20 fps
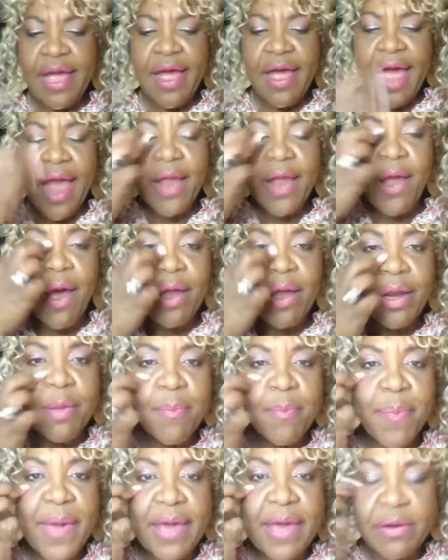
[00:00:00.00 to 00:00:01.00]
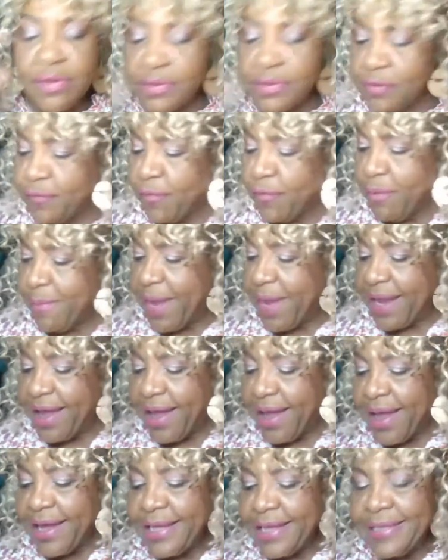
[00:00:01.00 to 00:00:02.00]
uh, I call them petals for my
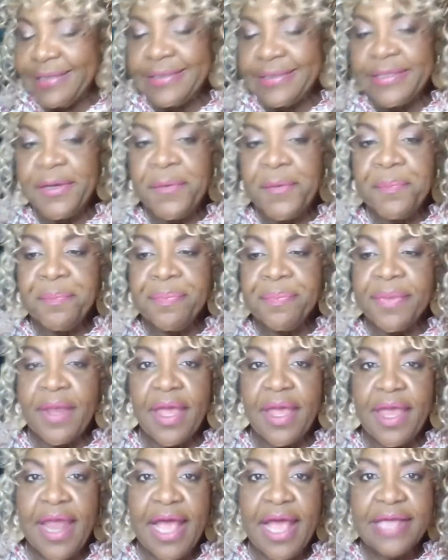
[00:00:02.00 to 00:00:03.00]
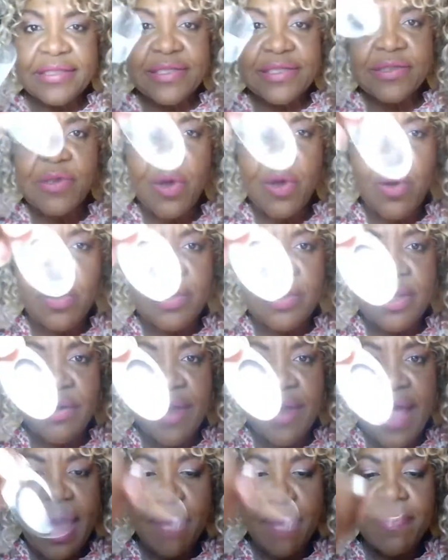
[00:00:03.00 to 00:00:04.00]
eyes. It has its own
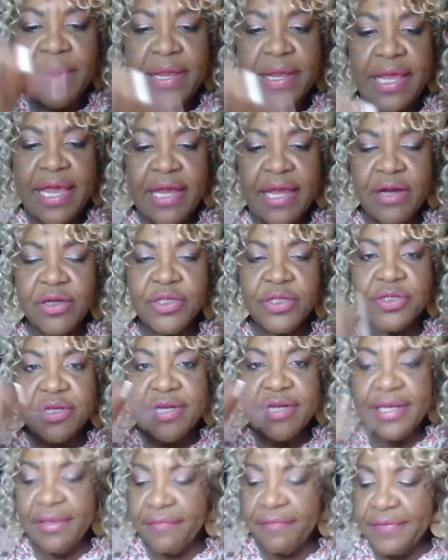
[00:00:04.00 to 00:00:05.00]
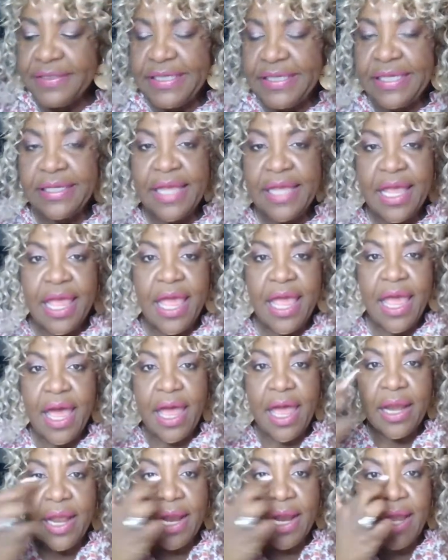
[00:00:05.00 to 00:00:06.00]
little applicator to lift it.
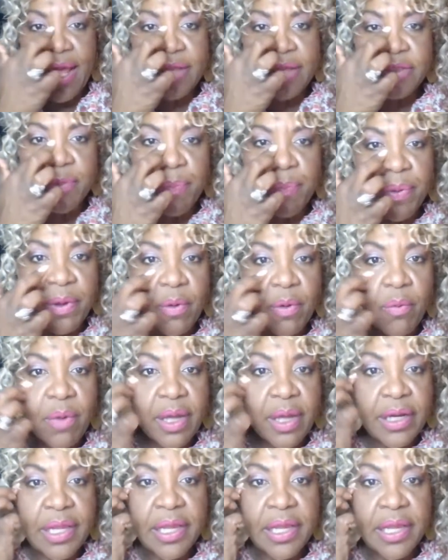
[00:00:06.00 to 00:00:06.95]
And I like to put one